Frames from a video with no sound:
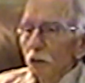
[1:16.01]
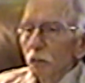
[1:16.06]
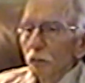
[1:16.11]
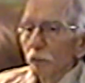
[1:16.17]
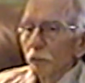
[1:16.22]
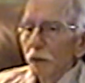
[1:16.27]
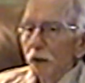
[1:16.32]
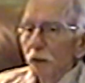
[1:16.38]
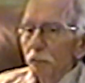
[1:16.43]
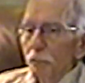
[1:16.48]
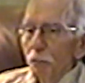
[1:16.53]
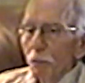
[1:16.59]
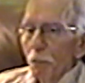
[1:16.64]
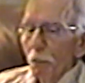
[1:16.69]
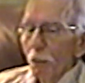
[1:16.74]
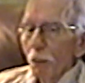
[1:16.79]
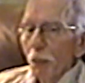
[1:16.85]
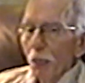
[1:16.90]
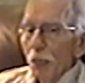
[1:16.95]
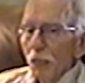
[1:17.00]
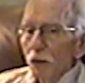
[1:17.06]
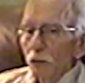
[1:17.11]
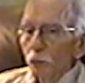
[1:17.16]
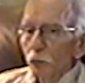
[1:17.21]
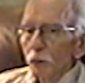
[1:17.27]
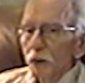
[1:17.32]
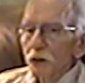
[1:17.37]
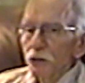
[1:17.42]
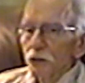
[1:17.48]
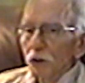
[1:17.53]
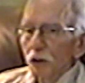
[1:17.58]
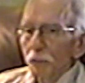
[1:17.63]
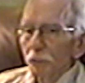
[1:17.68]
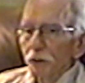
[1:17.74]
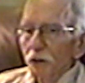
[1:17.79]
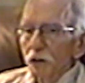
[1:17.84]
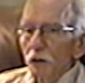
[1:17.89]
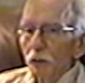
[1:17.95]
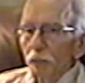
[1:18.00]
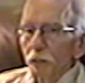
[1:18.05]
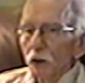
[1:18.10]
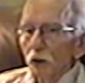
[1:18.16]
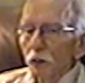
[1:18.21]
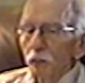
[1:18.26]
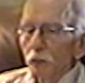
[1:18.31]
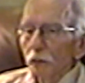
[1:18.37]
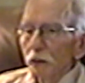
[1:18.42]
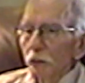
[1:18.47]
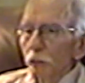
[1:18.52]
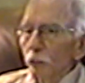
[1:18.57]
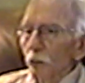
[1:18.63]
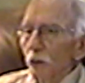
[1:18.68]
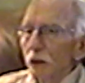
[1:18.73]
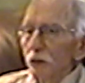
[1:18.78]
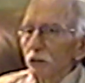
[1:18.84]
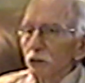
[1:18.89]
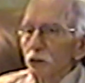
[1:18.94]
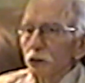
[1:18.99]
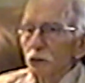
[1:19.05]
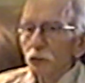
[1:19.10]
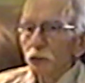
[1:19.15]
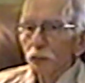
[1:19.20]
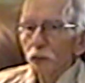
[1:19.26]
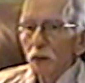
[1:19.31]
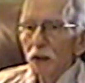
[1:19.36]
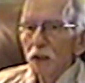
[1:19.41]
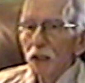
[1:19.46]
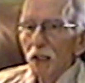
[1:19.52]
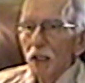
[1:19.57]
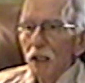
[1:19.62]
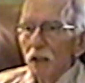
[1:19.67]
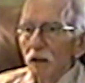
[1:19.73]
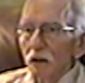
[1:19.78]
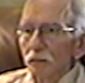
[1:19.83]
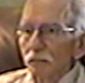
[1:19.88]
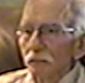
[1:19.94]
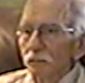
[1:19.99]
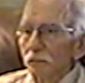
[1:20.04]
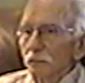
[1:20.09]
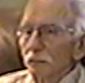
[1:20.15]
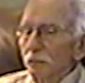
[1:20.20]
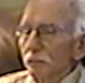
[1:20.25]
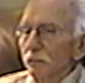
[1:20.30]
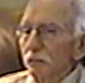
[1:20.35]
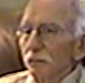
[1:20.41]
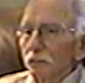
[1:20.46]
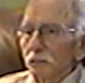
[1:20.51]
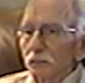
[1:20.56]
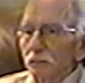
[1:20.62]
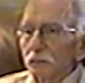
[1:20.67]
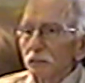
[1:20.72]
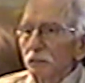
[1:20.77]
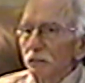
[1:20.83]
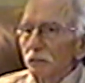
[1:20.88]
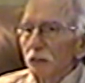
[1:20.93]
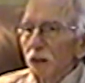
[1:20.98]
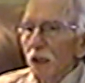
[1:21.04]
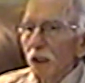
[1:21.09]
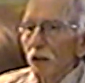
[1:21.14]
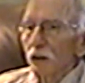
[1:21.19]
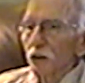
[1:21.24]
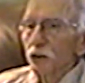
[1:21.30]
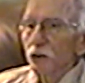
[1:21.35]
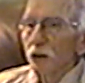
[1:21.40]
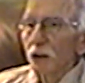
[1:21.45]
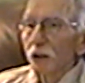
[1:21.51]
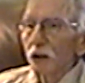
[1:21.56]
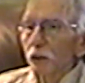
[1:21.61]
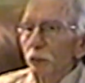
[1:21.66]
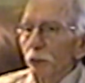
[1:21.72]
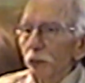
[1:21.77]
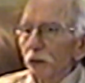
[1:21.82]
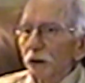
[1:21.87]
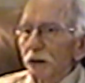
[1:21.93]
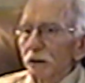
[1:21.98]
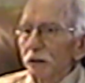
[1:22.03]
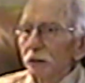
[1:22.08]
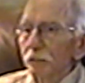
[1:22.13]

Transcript: But we jumped in the boat. We went straight out of Snake Creek.